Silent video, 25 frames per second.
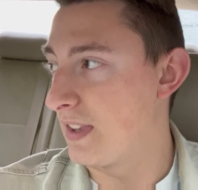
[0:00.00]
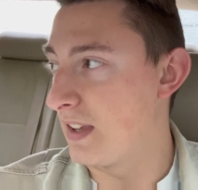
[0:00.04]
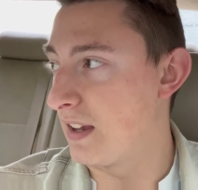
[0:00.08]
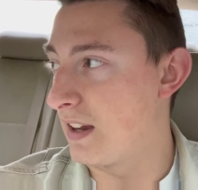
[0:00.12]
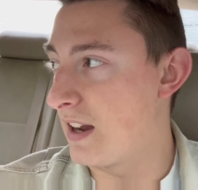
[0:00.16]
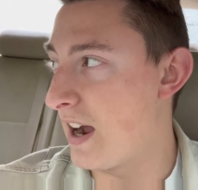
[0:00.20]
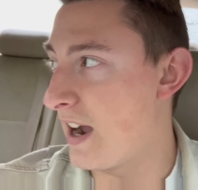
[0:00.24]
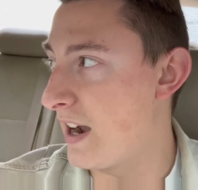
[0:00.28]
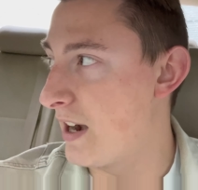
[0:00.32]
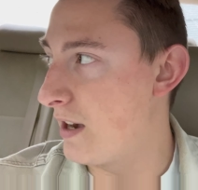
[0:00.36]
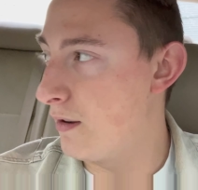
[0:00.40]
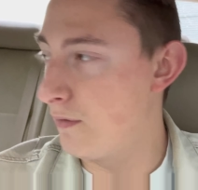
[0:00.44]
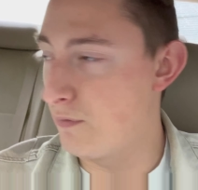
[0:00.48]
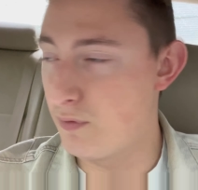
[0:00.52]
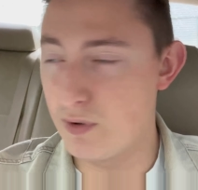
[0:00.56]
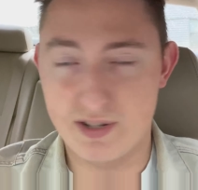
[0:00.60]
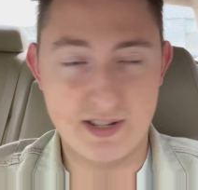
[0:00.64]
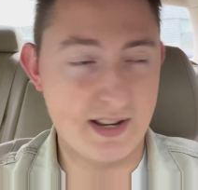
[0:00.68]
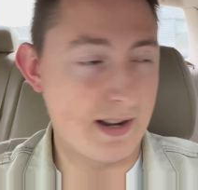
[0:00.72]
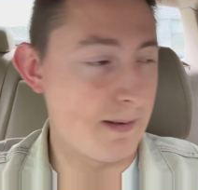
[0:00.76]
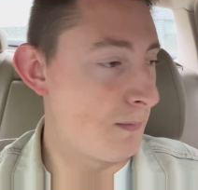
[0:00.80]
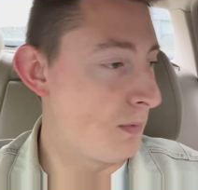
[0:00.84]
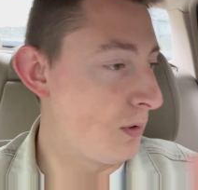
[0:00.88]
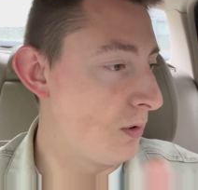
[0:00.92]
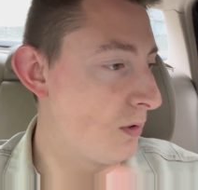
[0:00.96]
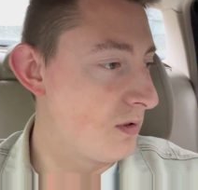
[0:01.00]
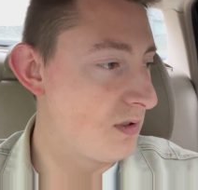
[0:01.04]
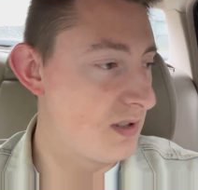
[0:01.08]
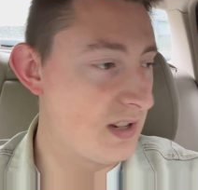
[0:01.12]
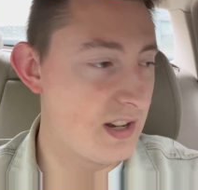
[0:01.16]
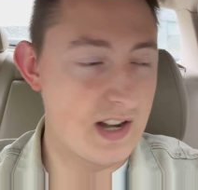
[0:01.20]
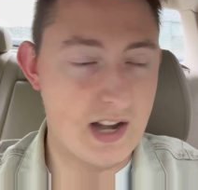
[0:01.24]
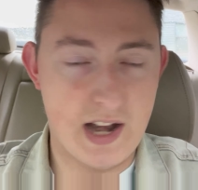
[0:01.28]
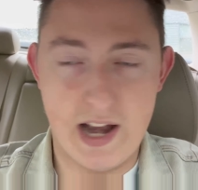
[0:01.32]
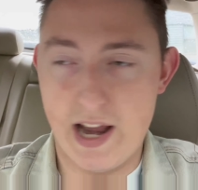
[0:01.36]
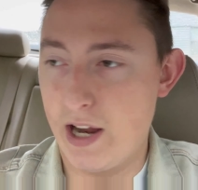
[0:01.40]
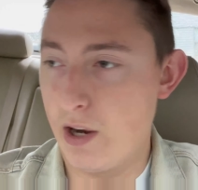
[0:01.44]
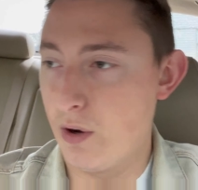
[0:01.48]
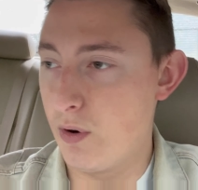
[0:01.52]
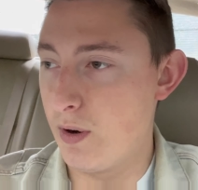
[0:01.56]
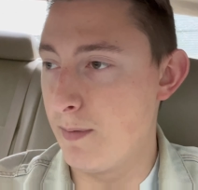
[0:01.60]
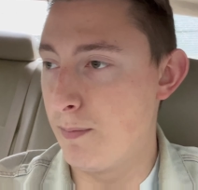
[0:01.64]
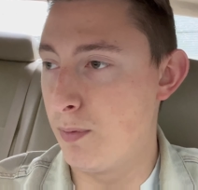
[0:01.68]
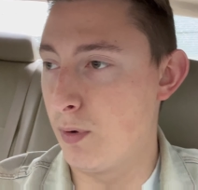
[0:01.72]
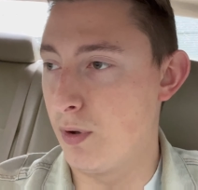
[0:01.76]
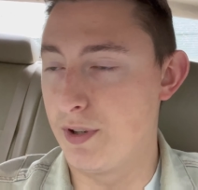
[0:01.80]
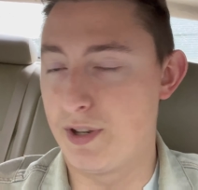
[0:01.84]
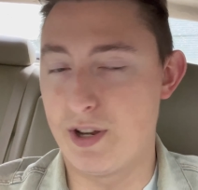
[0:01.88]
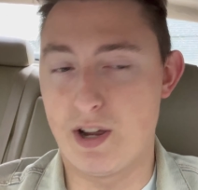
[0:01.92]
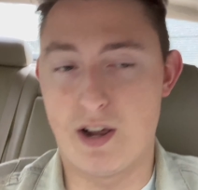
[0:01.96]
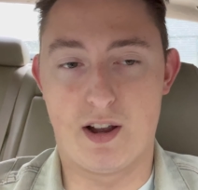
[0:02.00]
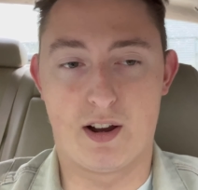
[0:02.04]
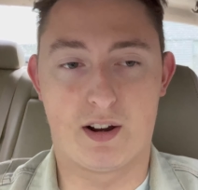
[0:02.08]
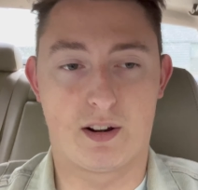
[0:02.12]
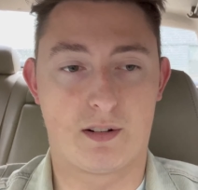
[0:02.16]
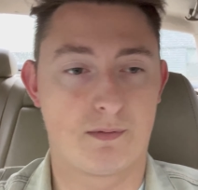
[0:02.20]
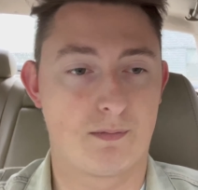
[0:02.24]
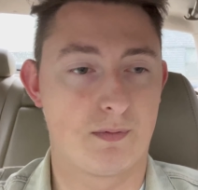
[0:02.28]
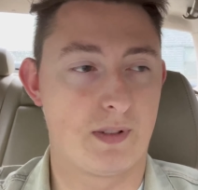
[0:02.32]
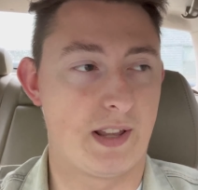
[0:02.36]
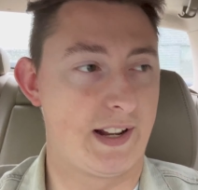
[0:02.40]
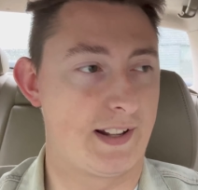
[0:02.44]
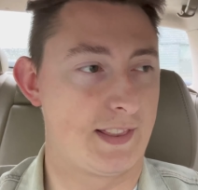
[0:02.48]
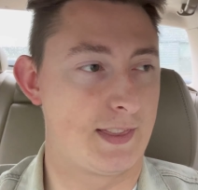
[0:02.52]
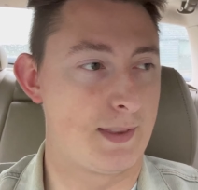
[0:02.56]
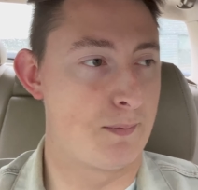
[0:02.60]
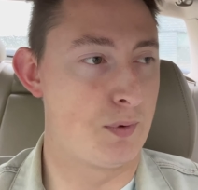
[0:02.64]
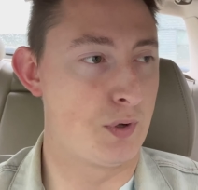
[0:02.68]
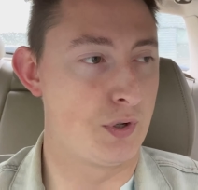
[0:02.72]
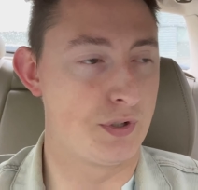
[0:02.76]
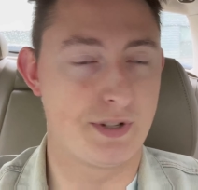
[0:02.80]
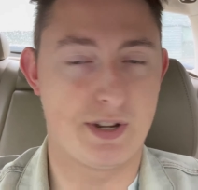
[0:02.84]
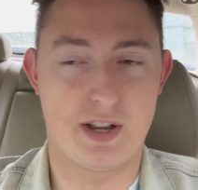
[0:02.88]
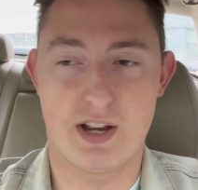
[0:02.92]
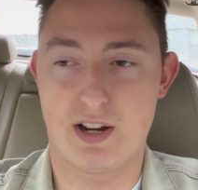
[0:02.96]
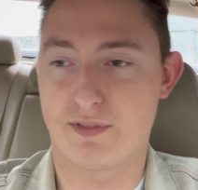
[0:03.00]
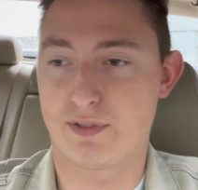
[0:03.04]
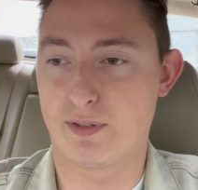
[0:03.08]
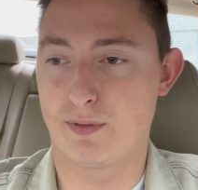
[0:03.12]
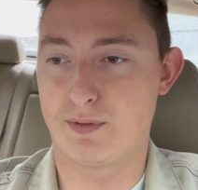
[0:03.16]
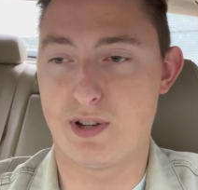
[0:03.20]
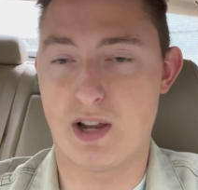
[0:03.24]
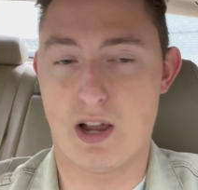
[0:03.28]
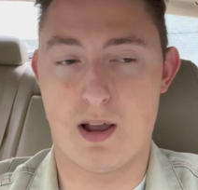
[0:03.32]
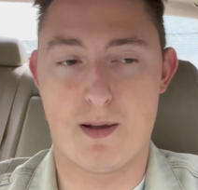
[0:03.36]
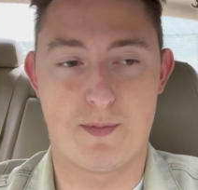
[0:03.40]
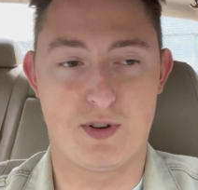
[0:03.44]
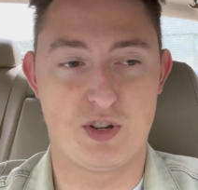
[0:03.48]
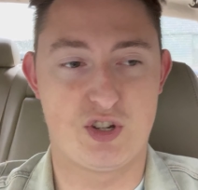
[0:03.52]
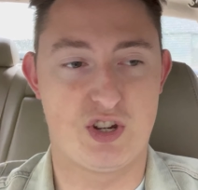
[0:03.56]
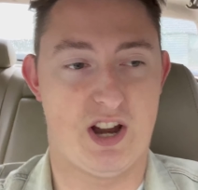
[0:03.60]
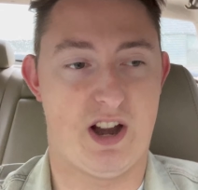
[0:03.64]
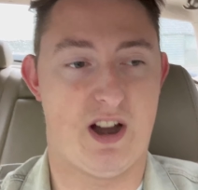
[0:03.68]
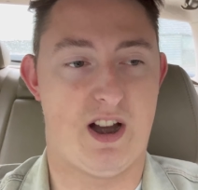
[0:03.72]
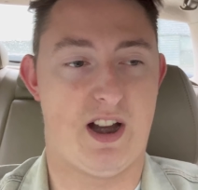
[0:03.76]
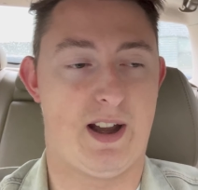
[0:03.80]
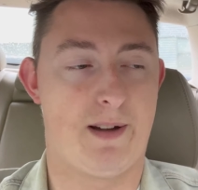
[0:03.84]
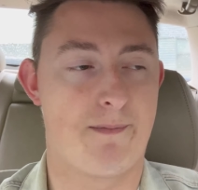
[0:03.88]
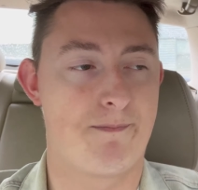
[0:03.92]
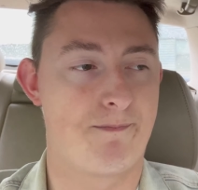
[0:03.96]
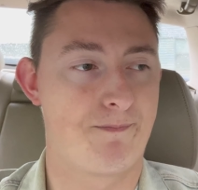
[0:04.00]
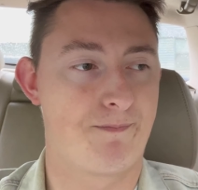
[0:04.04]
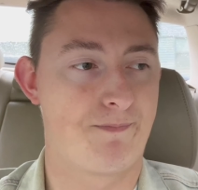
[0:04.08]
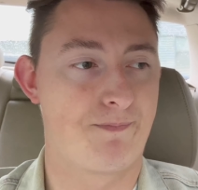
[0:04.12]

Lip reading: kind of resembles an angry bulldog, like the bulldog from Tom and Jerry.